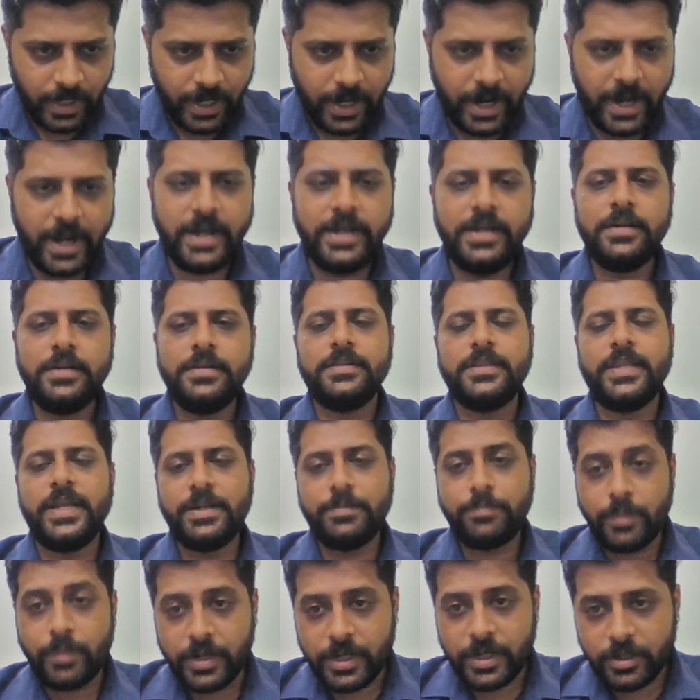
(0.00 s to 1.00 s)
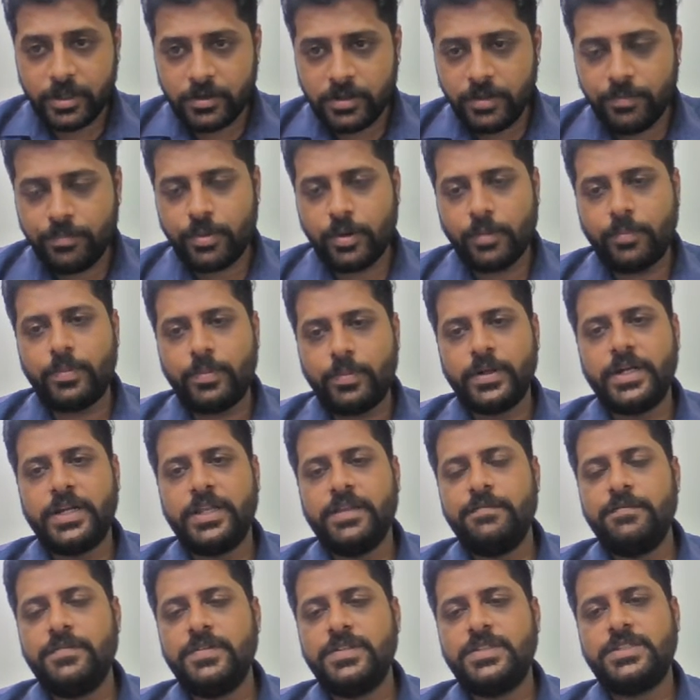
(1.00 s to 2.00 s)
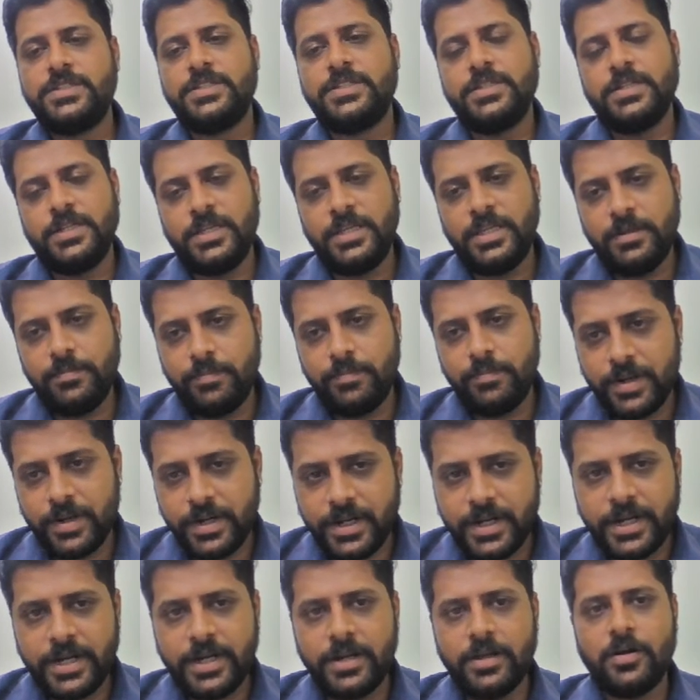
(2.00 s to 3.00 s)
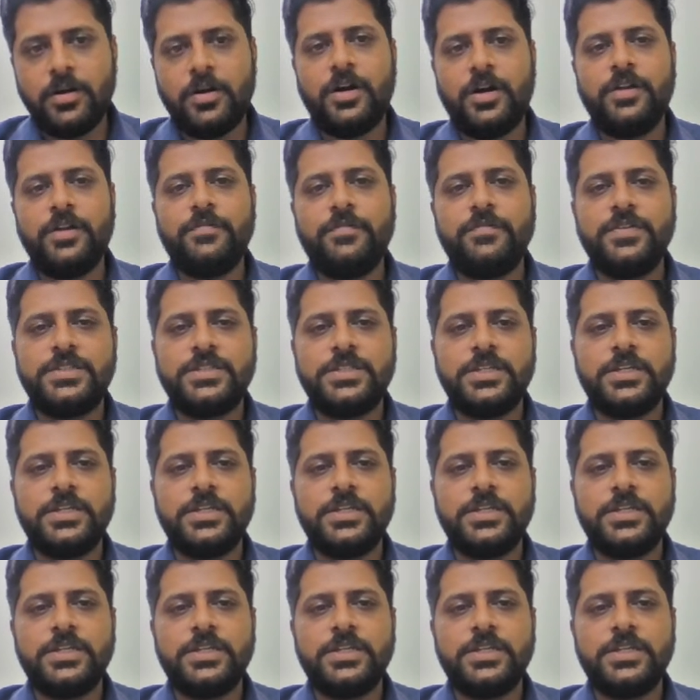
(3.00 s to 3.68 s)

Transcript: and that particular property which he bidded or which